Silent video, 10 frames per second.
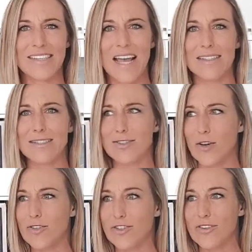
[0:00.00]
and
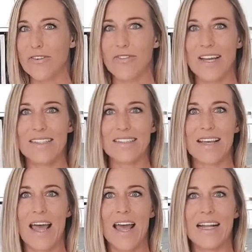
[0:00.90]
social events
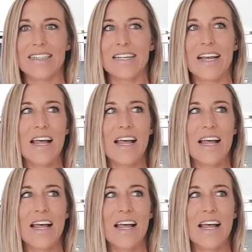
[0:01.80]
and